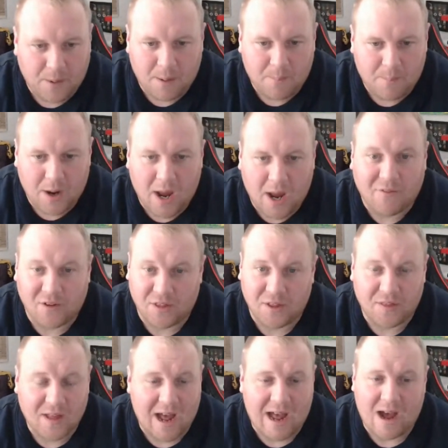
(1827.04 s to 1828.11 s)
But other
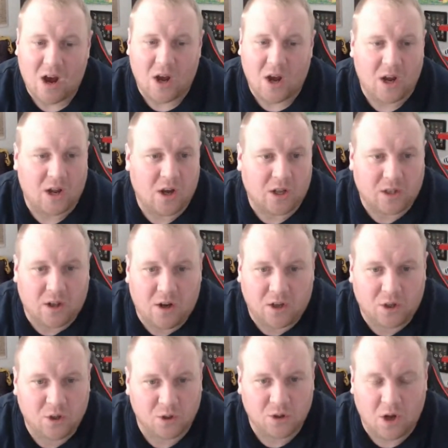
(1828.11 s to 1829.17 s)
than that,
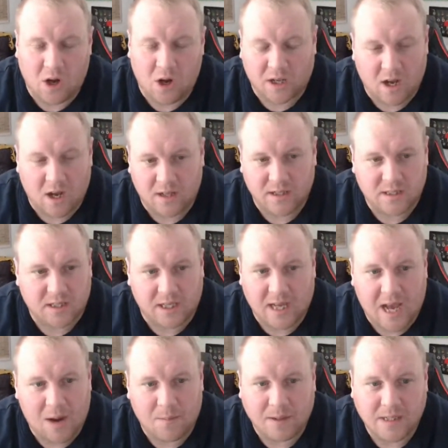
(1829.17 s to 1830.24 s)
I can't see
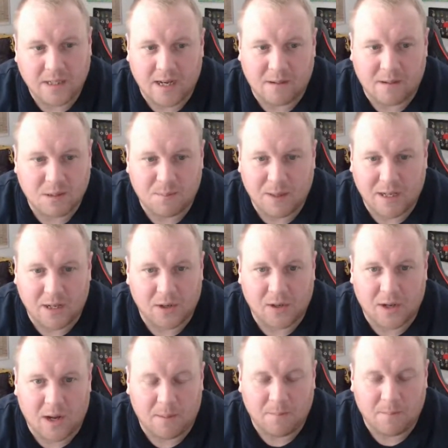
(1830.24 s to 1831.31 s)
how he's
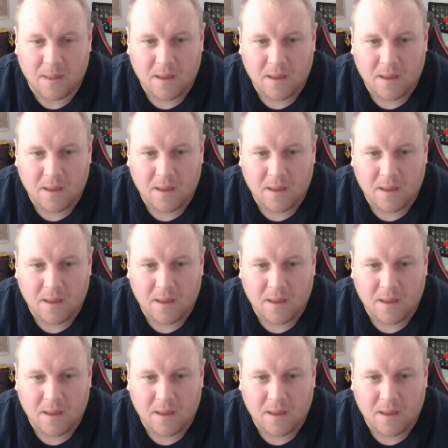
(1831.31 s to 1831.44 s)
beaten.